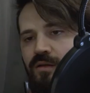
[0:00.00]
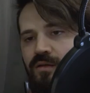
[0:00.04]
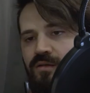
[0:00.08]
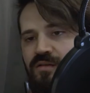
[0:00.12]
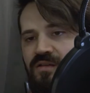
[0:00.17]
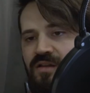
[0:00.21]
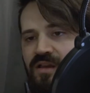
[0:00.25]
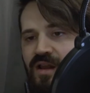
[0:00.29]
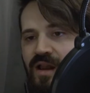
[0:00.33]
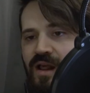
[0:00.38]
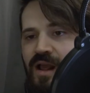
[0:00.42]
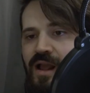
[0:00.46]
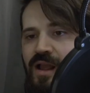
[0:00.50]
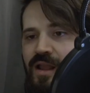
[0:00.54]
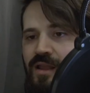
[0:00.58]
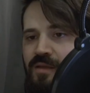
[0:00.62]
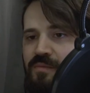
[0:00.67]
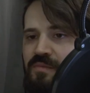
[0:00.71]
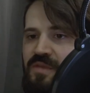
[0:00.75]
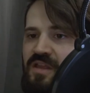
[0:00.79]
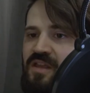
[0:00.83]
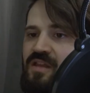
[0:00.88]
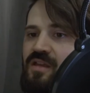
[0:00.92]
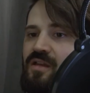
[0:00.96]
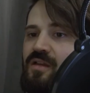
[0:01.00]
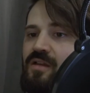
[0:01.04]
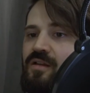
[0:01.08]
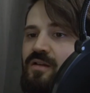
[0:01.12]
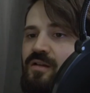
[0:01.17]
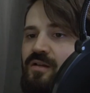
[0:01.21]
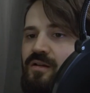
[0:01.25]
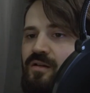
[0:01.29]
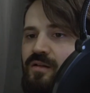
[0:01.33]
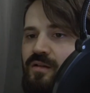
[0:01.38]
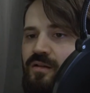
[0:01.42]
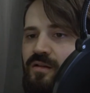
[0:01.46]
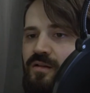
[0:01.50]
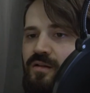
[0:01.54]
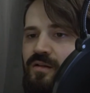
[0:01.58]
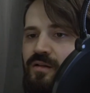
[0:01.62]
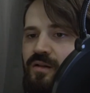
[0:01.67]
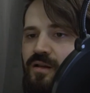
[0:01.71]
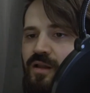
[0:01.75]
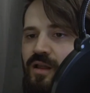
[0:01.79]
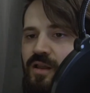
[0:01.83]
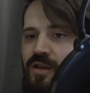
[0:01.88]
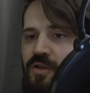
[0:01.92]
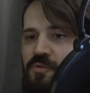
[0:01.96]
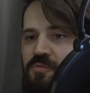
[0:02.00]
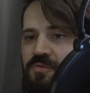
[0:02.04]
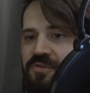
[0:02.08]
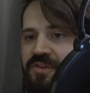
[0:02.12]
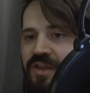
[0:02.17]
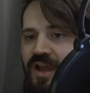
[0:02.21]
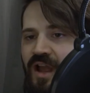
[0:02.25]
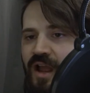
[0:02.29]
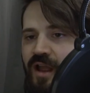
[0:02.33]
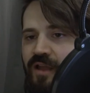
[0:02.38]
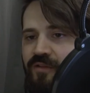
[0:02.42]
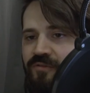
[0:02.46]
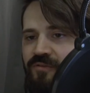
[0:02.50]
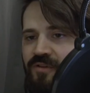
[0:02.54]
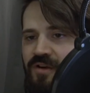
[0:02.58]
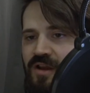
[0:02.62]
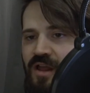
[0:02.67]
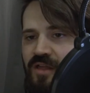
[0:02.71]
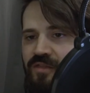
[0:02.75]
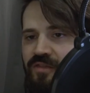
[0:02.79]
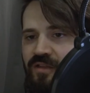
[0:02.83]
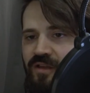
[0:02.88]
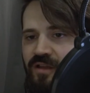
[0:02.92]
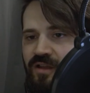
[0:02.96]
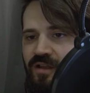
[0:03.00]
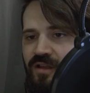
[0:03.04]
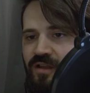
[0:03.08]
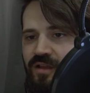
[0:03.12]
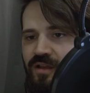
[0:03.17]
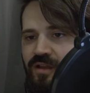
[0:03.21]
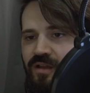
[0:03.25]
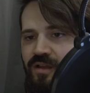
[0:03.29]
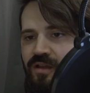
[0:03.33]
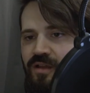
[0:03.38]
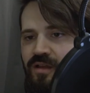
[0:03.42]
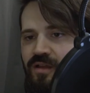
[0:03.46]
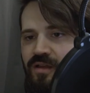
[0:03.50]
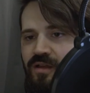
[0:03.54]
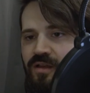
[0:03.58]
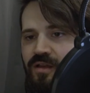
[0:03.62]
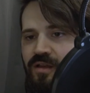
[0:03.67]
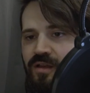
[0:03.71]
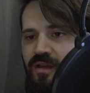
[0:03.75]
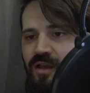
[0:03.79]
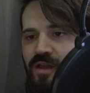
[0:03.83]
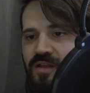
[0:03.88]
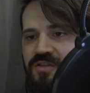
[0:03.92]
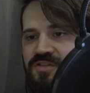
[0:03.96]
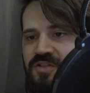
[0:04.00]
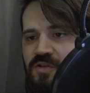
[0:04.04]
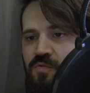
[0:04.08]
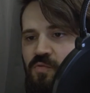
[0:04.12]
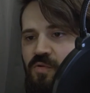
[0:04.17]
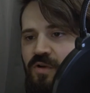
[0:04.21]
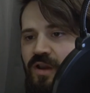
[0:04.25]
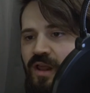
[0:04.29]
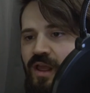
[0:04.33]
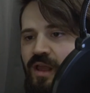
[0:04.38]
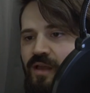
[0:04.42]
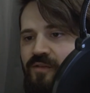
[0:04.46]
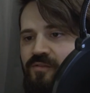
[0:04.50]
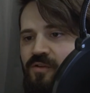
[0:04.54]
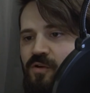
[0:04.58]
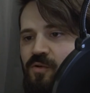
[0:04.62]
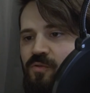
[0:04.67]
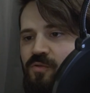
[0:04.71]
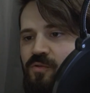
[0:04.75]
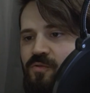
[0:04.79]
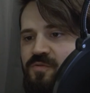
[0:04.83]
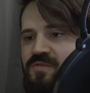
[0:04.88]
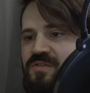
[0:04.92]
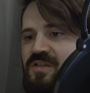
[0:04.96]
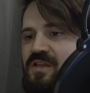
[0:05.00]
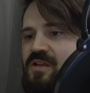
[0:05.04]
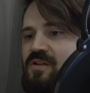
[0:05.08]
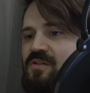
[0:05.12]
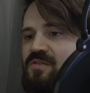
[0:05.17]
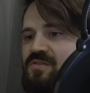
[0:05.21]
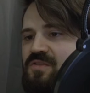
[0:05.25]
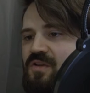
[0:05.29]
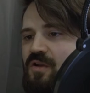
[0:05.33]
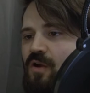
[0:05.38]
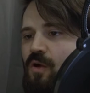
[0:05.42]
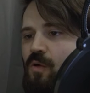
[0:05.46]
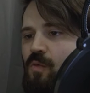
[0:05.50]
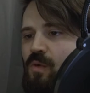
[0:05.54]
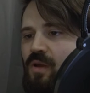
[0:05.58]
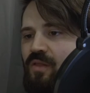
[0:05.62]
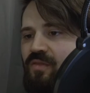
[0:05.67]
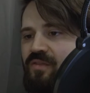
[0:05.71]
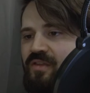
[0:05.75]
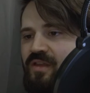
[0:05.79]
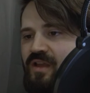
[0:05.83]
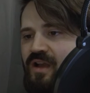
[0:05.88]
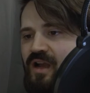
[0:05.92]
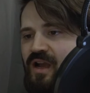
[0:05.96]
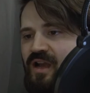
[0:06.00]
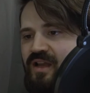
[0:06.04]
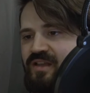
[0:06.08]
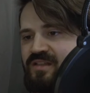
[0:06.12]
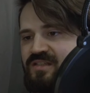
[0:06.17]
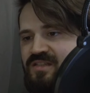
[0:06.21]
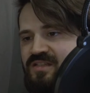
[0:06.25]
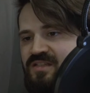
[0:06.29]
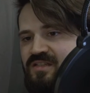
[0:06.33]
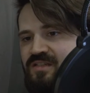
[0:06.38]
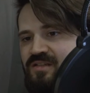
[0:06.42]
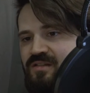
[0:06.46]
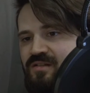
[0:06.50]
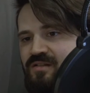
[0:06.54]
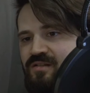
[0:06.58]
Deny me, and you will die for nothing, as you would have all those years ago on the ice.